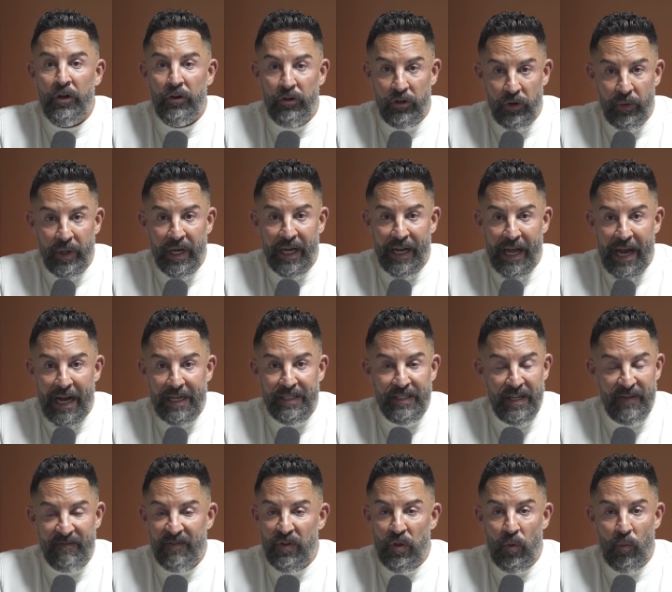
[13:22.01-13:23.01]
doing an
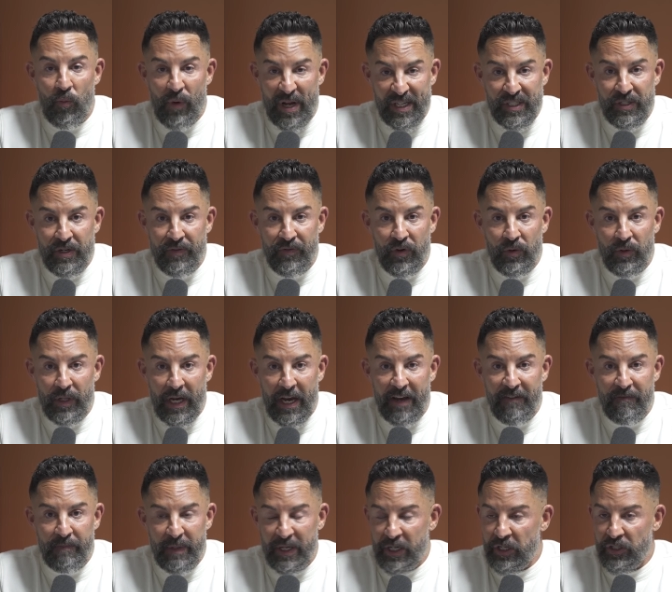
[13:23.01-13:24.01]
accent for the rest of your
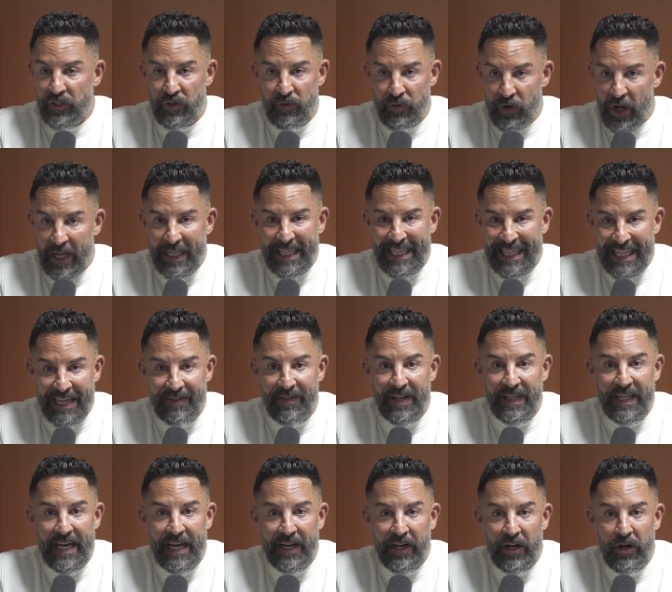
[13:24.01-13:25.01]
life because you're not
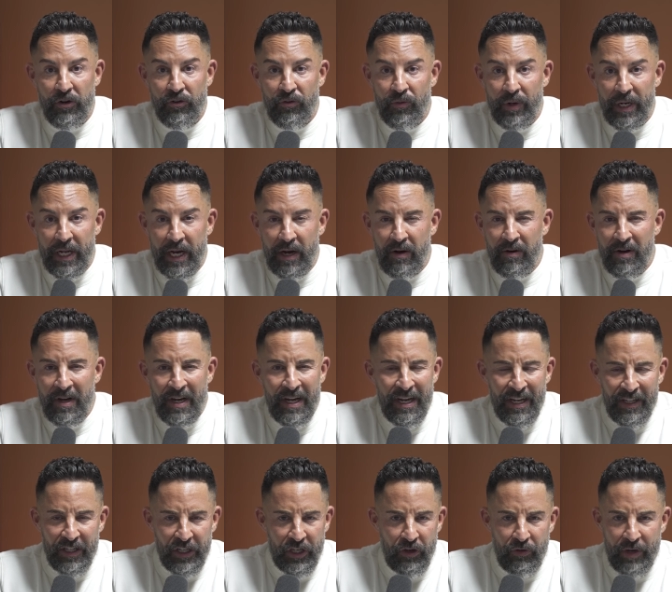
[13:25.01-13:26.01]
leaving that country now.
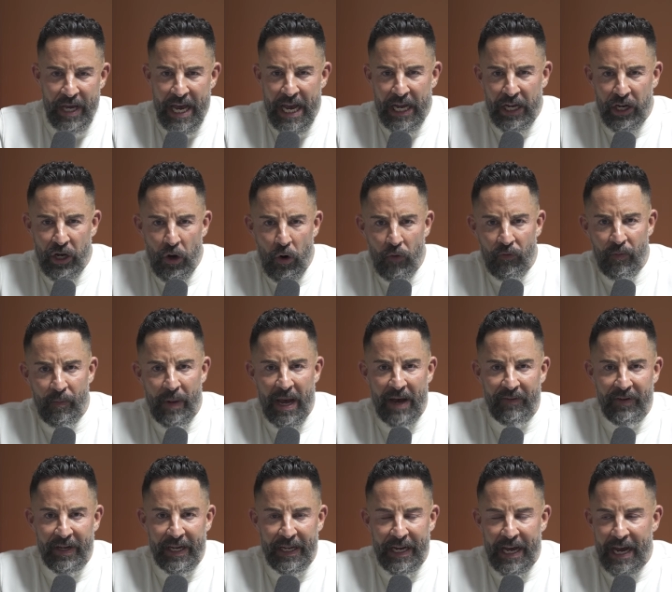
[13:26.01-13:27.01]
You can't go from
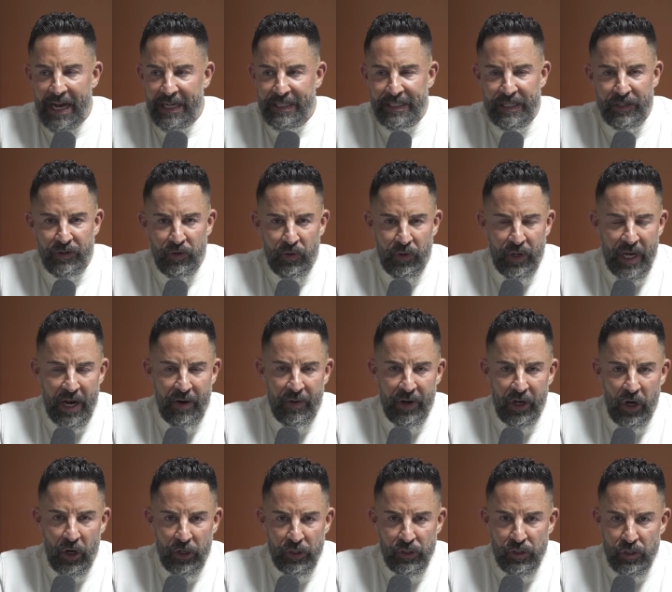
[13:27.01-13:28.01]
having an accent or
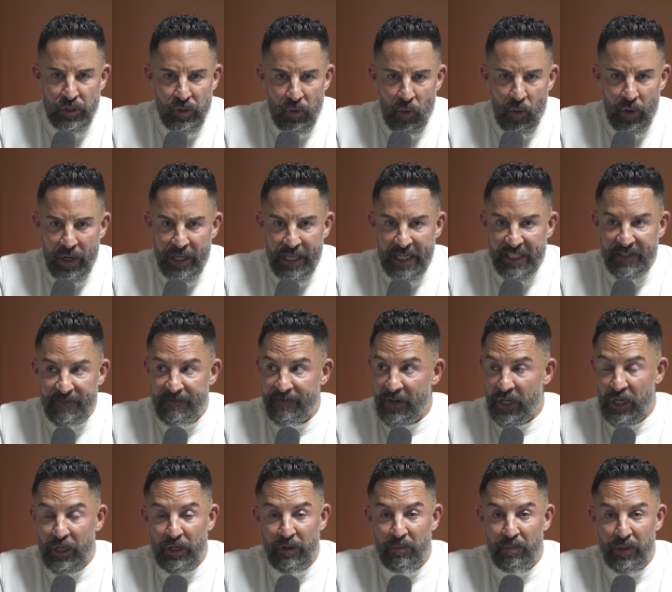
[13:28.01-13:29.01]
carrying on a story that's
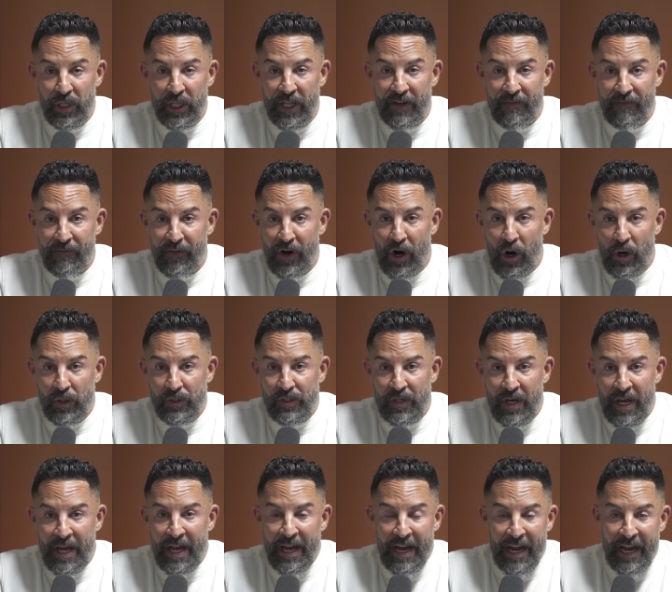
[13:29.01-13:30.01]
fucking completely false,
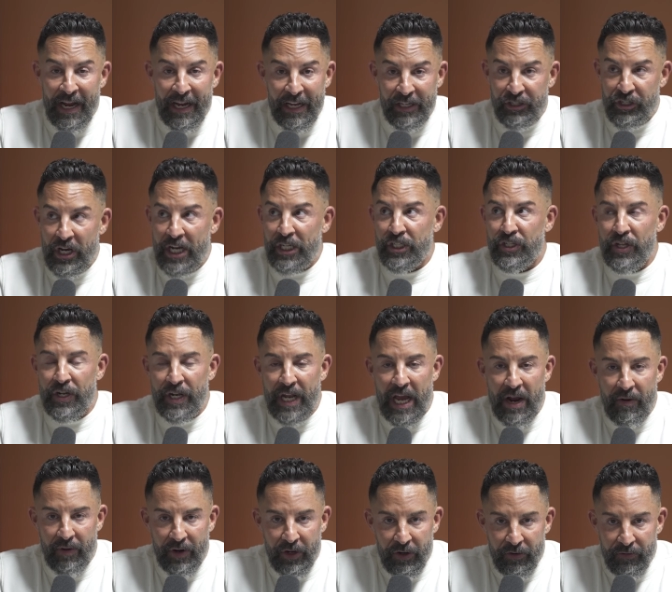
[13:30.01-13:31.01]
change the
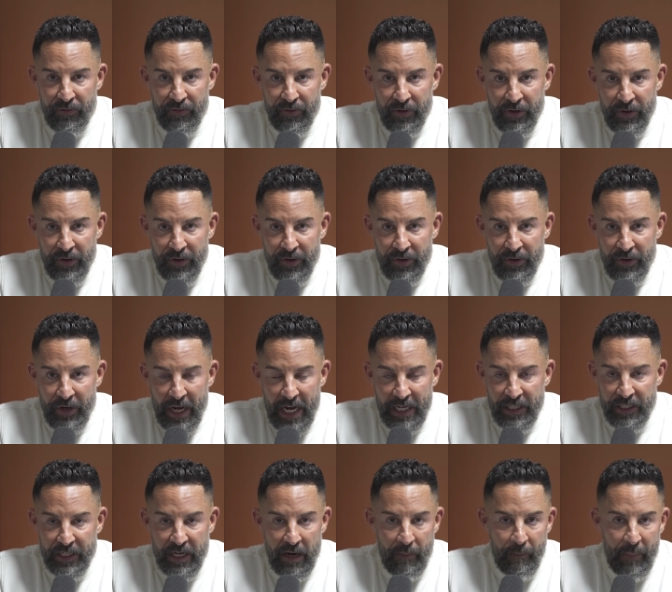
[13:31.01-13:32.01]
narrative,
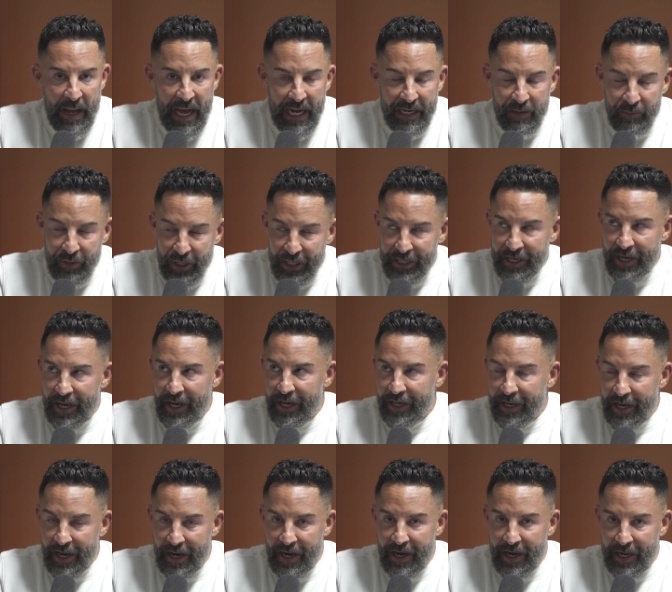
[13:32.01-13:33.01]
and come back and be like, hey
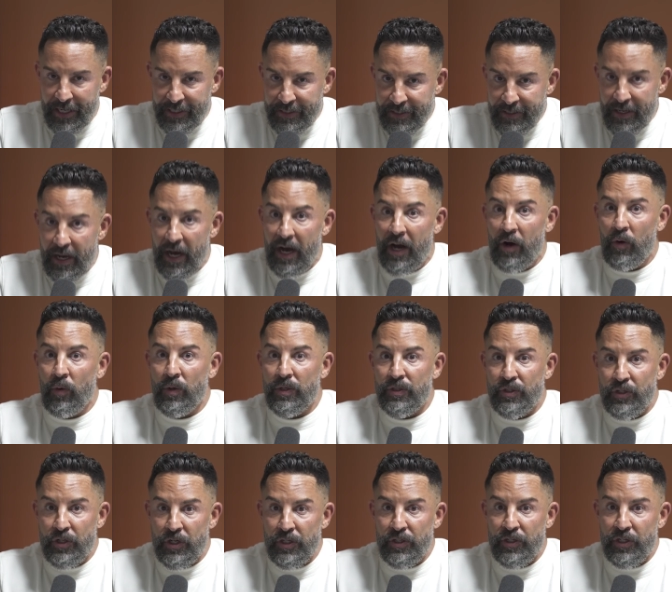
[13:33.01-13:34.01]
guys, I
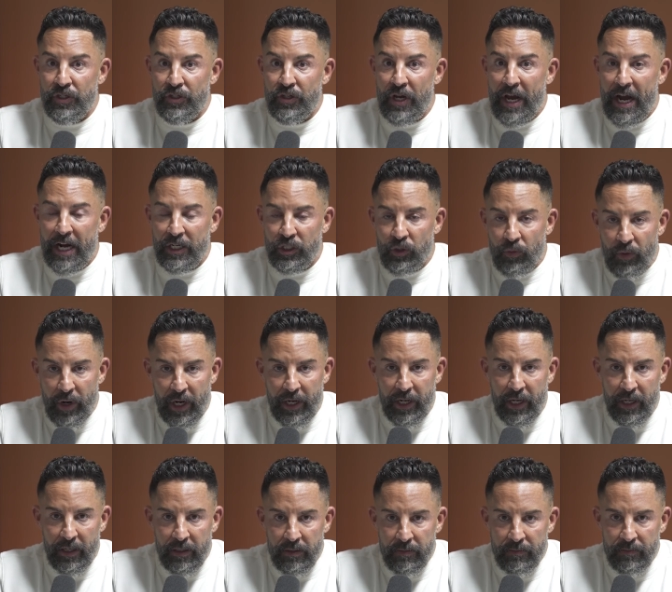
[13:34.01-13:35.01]
was just
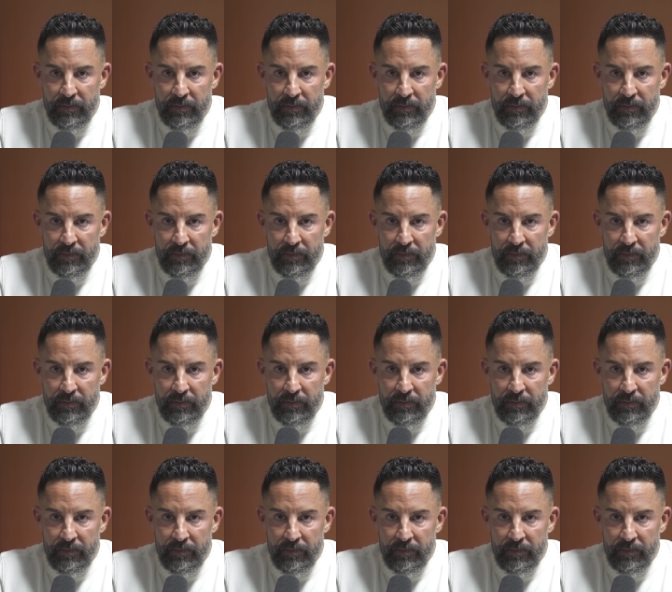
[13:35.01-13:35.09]
exaggerating.